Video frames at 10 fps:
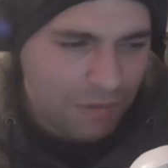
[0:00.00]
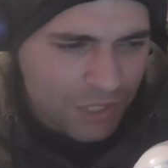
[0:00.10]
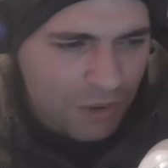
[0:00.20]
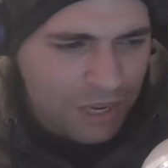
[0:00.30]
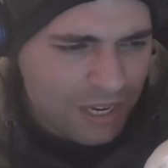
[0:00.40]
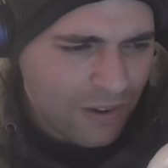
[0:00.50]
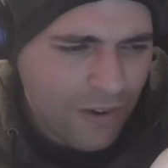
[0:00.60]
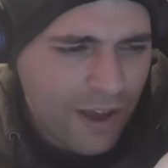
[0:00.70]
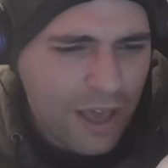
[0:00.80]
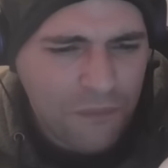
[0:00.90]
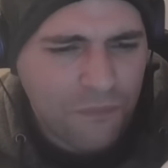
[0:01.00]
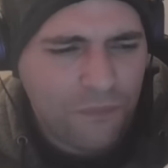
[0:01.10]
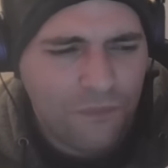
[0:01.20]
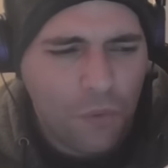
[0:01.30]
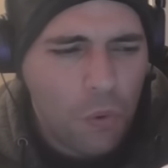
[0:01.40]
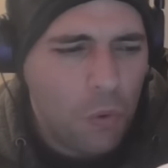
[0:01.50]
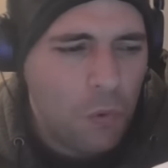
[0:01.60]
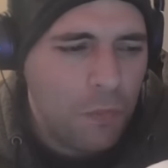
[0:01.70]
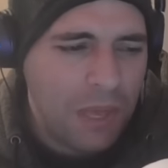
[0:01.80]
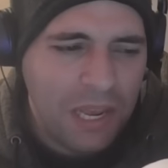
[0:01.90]
it was only like a
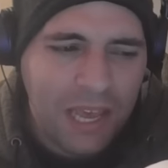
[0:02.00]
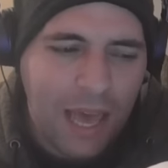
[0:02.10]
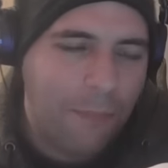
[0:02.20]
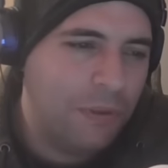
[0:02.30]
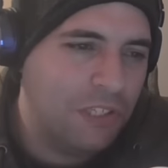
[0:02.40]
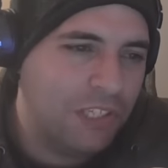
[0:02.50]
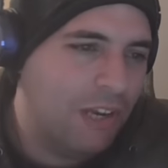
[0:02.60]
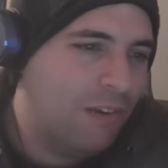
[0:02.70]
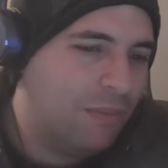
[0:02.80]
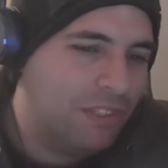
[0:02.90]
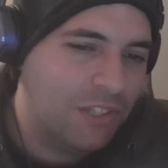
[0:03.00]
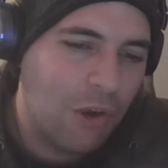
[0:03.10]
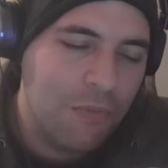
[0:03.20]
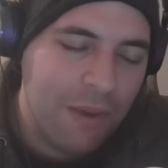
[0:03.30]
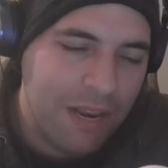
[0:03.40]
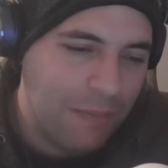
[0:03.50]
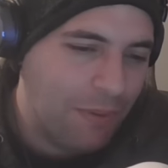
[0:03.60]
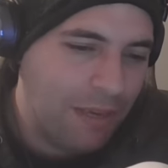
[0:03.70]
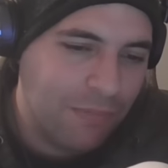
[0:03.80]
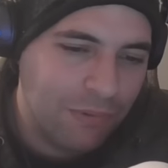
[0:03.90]
4-minute episode, but so many
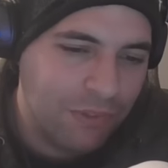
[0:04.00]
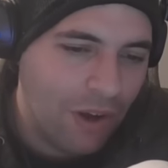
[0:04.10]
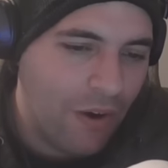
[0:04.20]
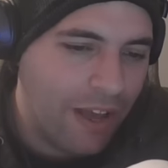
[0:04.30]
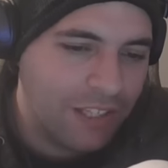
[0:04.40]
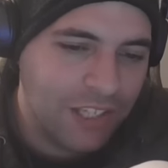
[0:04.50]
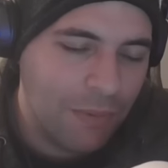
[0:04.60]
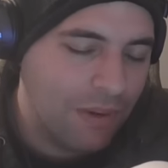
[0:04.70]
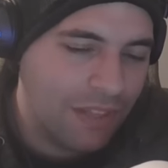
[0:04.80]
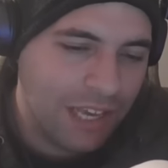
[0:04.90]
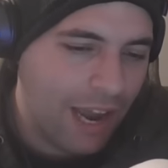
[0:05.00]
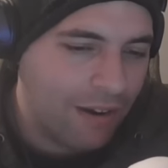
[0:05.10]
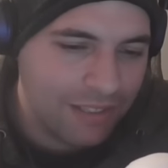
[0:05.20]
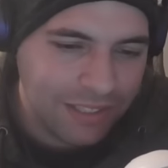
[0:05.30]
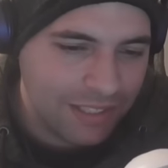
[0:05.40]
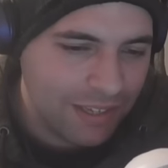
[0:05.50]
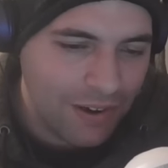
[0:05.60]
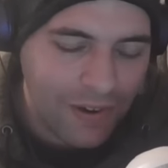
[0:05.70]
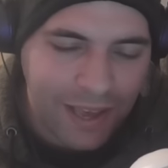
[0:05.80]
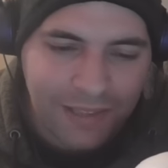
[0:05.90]
people died, so many of the characters
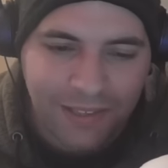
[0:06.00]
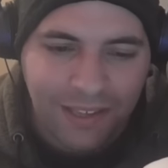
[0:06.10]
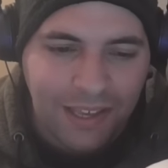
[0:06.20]
died.